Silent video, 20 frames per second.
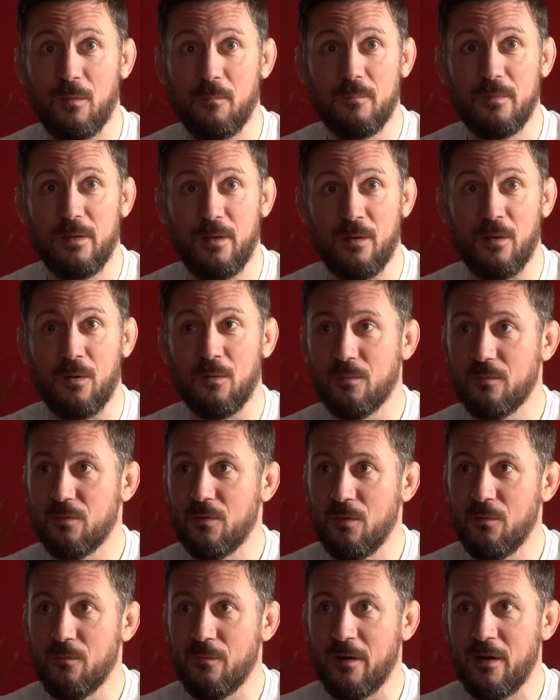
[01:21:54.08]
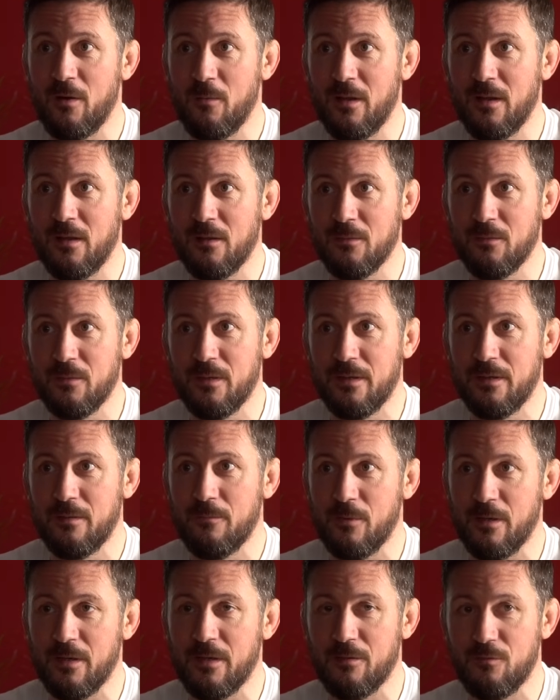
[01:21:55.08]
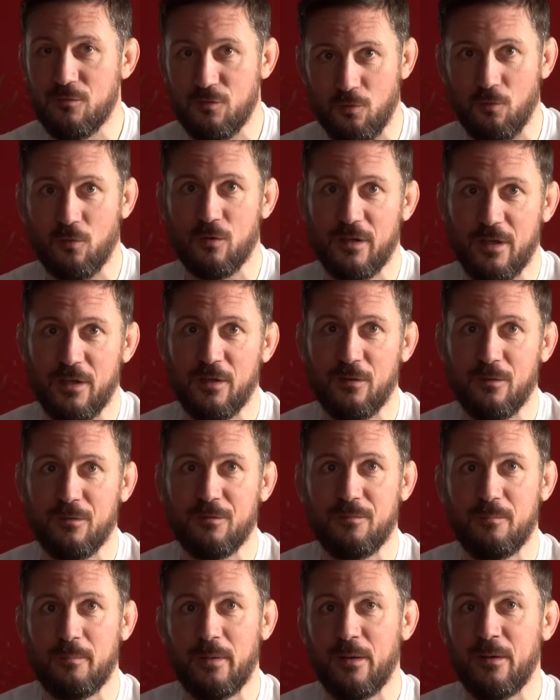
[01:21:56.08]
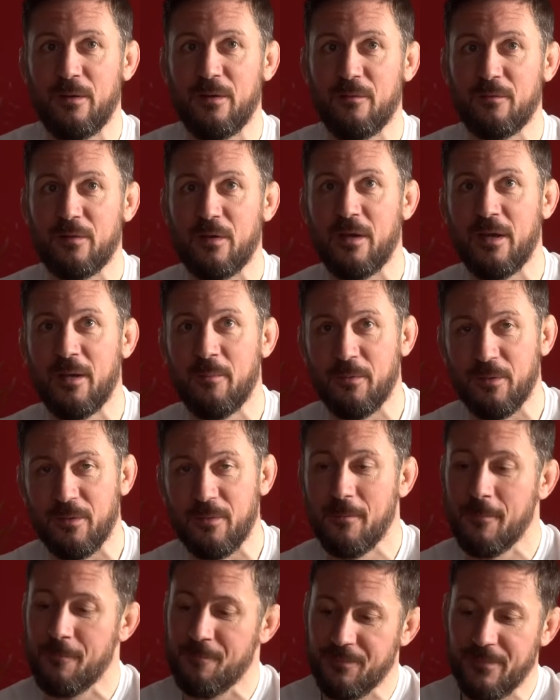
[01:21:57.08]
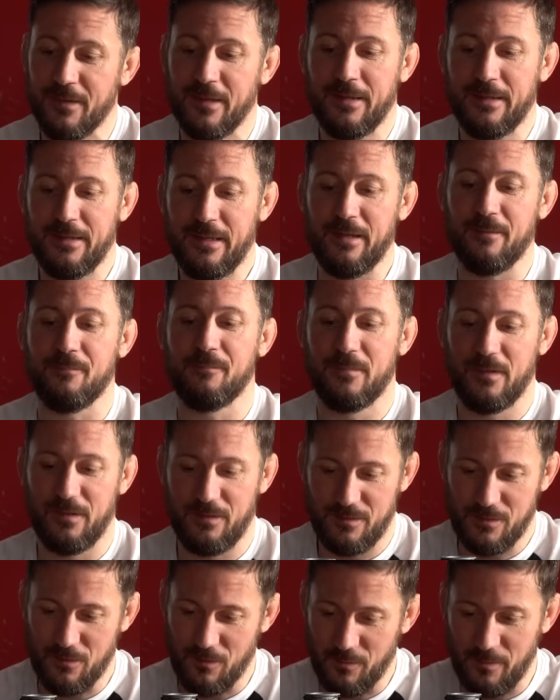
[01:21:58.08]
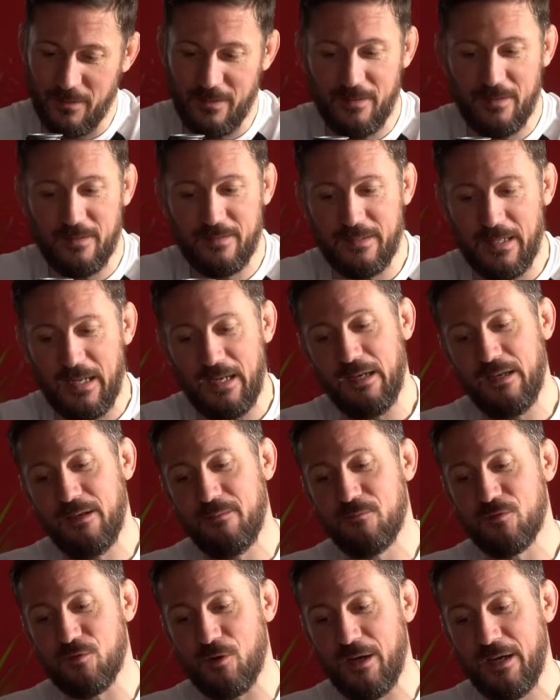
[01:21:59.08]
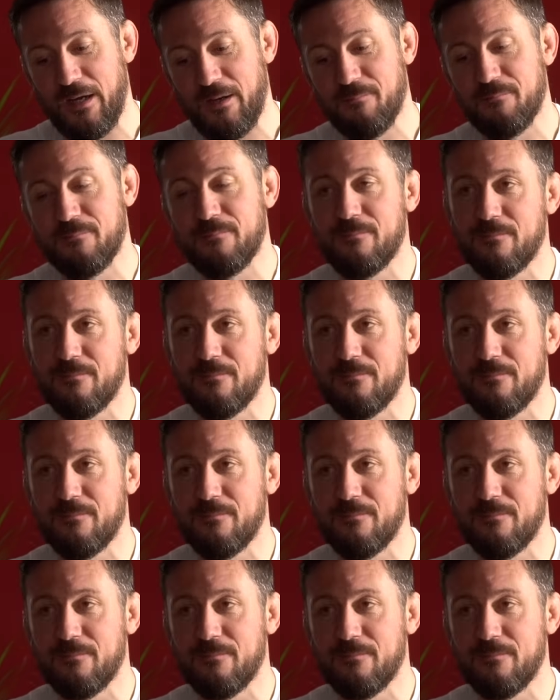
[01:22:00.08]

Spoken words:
doing very well within a short enough period of time. But yeah, it's going to be daily training